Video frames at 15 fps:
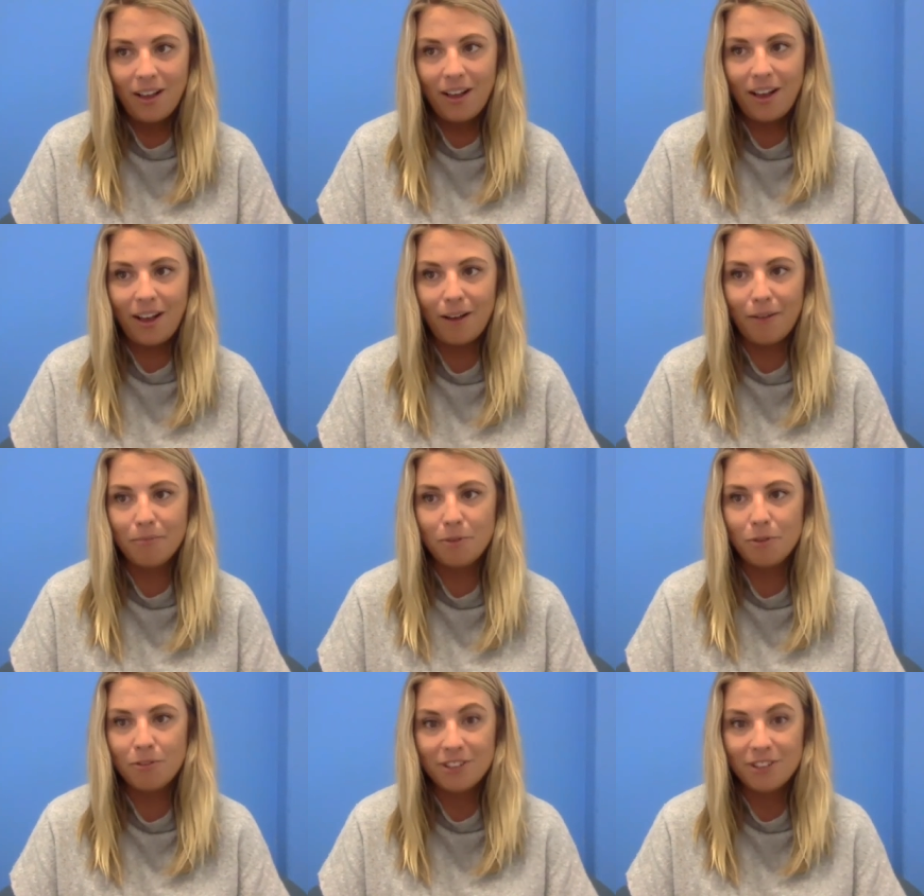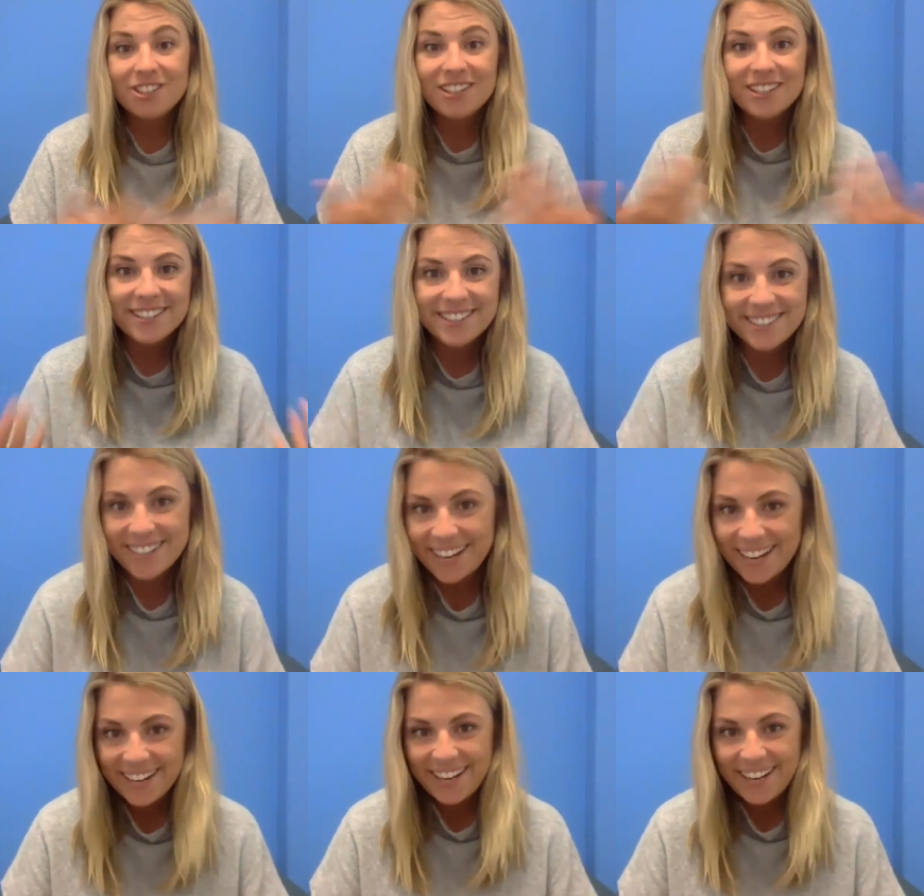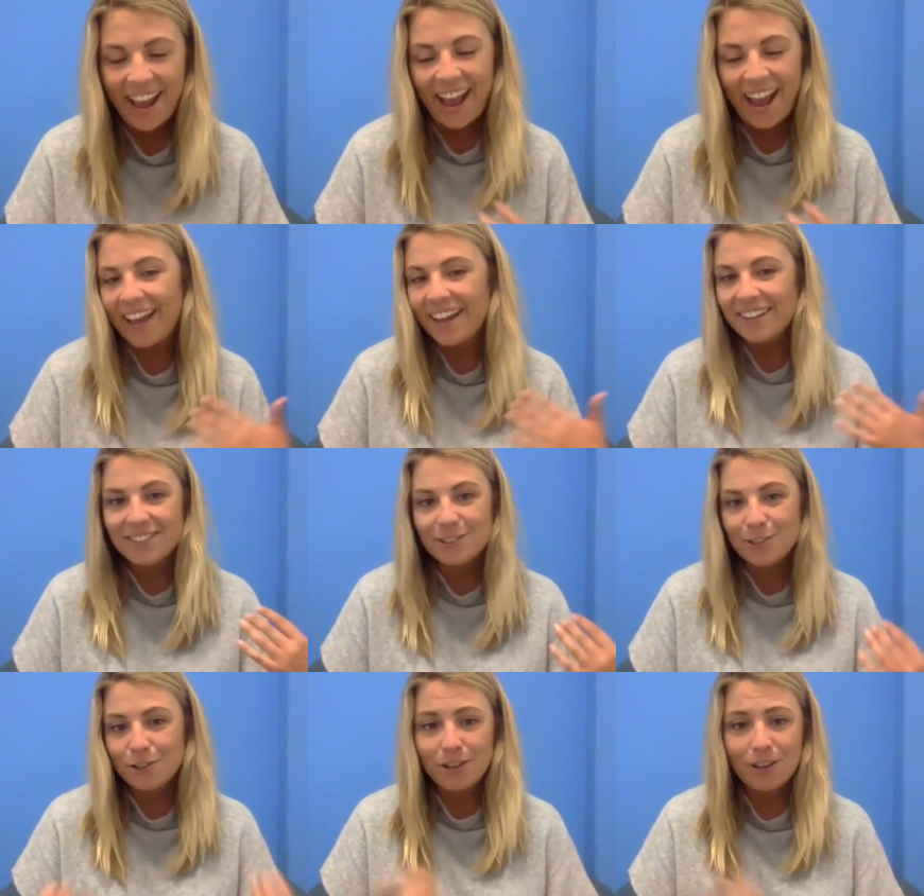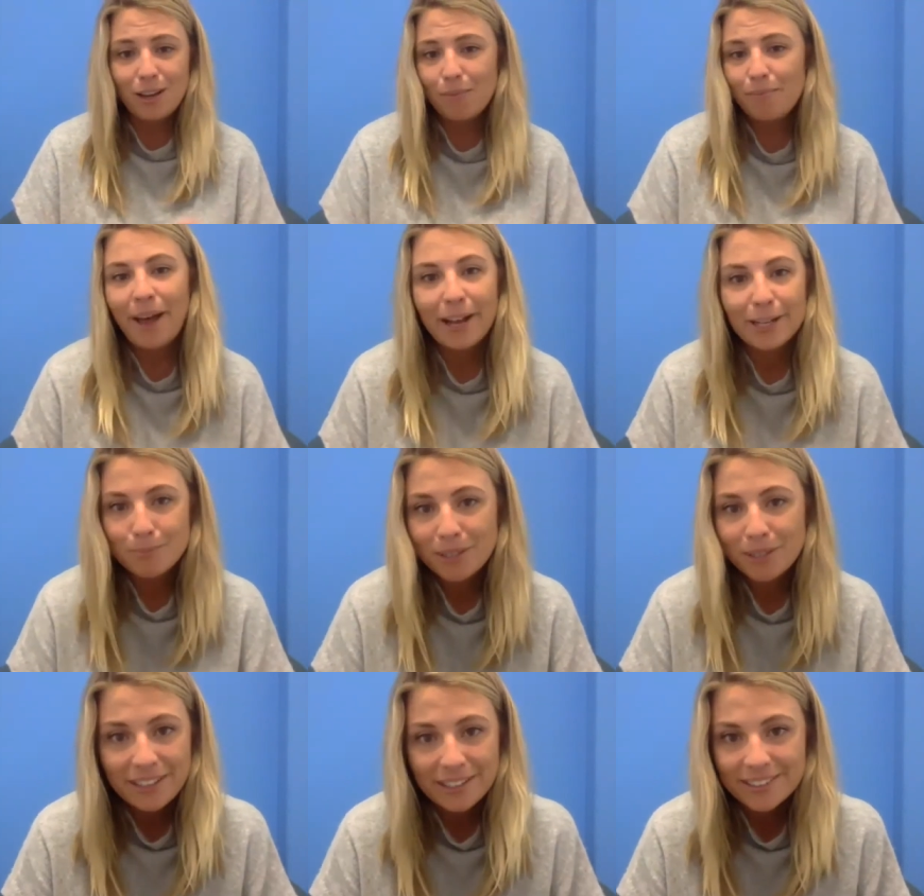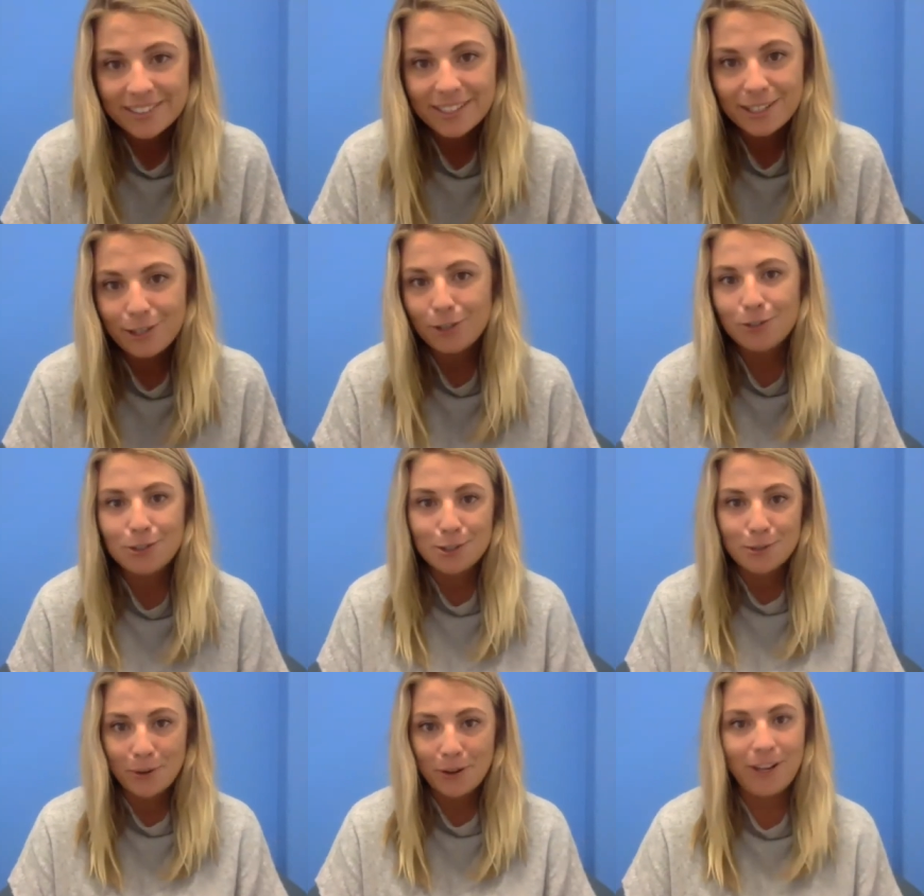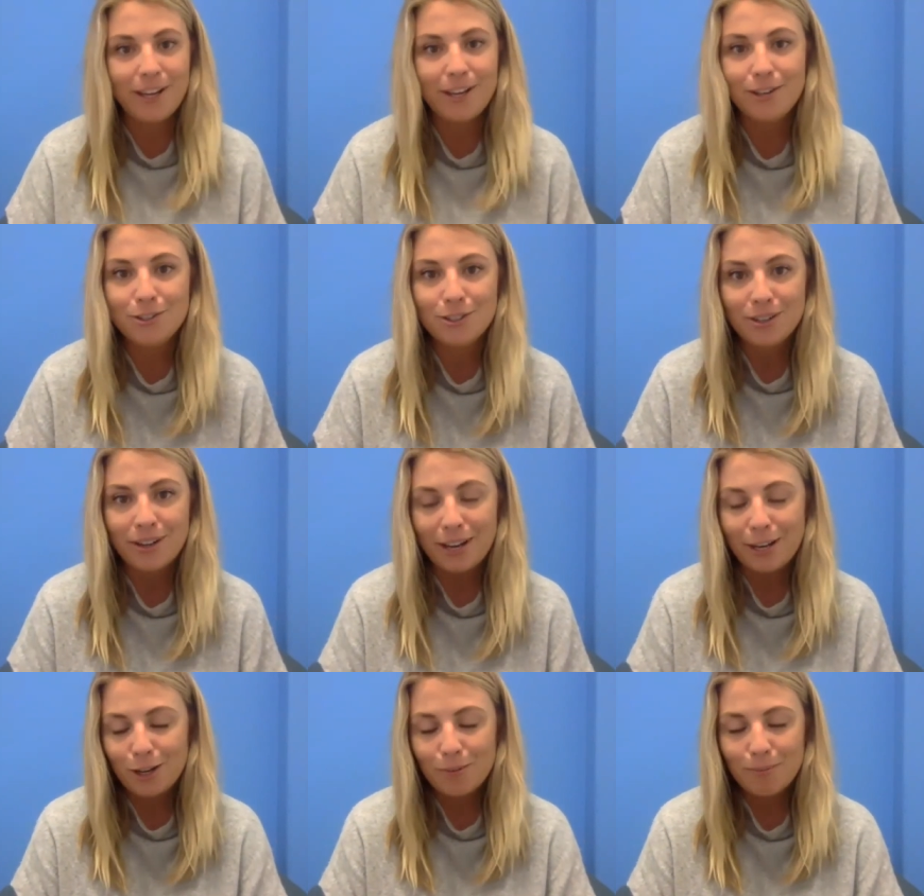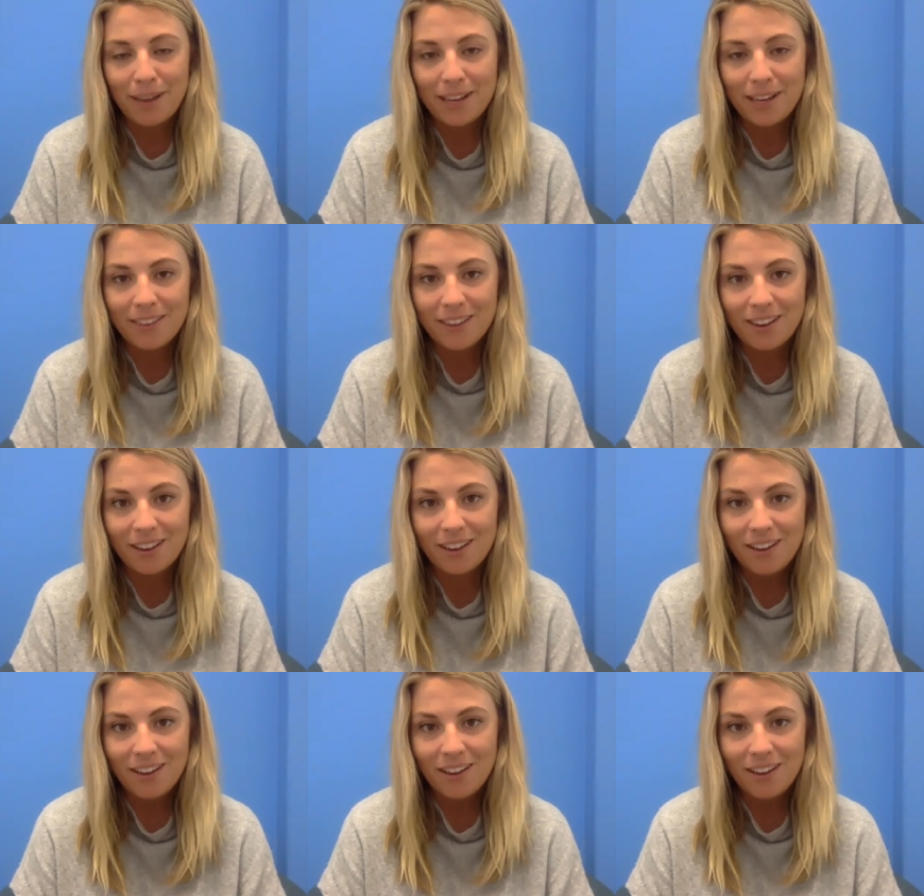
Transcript: um, your vision is seen and so you can impact millions and you can do what you're here to do and you can make the